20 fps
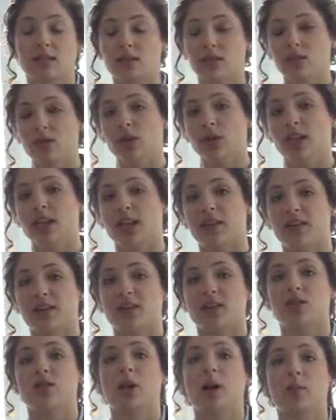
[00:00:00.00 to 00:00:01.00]
looking at the
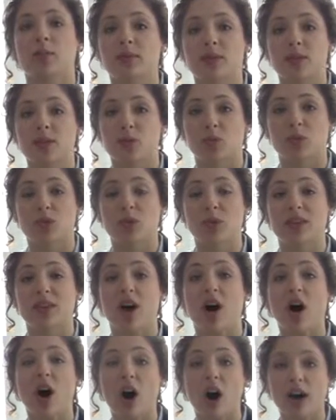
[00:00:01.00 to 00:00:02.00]
discrepancies between
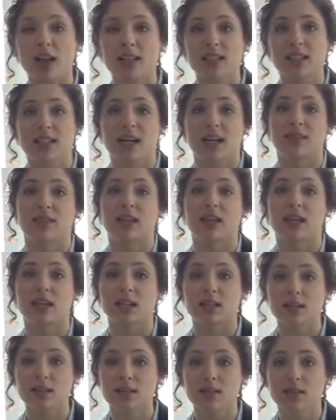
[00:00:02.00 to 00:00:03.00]
the ought and the
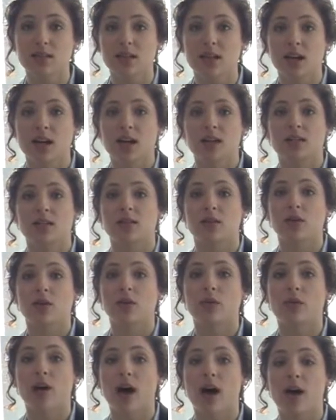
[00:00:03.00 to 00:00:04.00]
is.
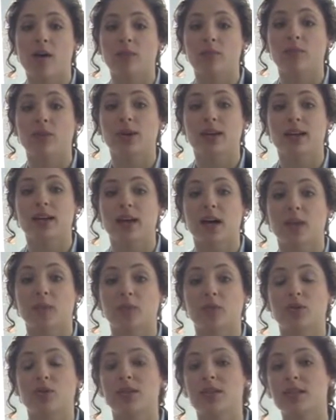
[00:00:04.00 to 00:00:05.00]
So looking at
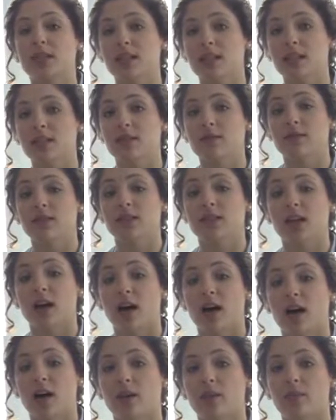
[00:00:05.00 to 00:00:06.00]
perceived
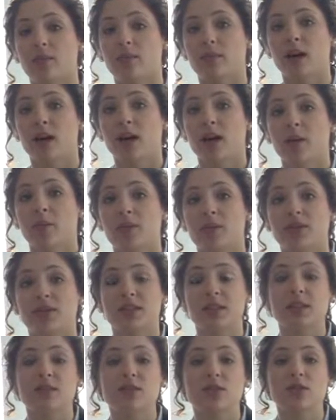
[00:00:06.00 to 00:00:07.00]

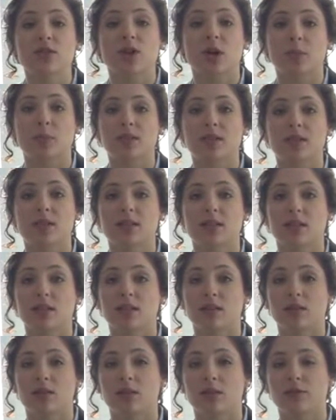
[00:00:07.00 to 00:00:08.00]
discrepancies,
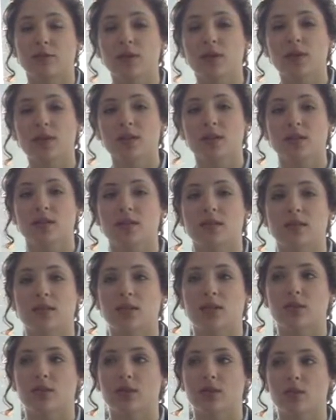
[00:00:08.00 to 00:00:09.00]
and the focus on this
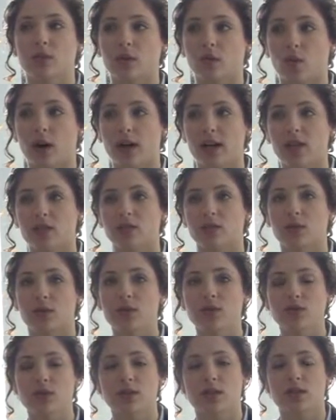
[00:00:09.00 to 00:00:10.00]
theory and why it's so
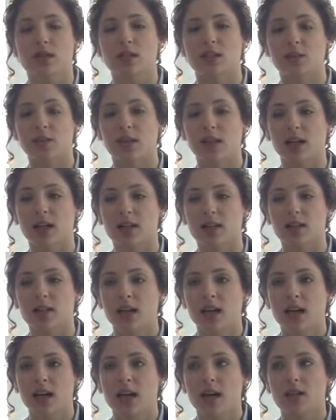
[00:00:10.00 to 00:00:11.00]
interesting is because
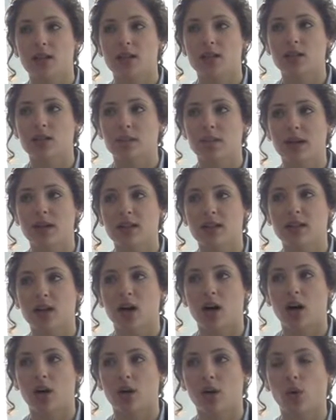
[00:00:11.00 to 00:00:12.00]
it's based
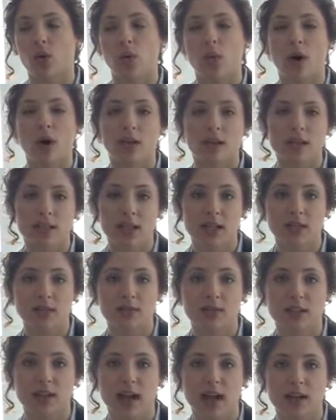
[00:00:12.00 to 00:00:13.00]
on
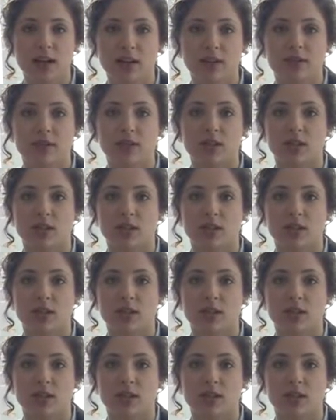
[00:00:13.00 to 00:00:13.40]
qualitative data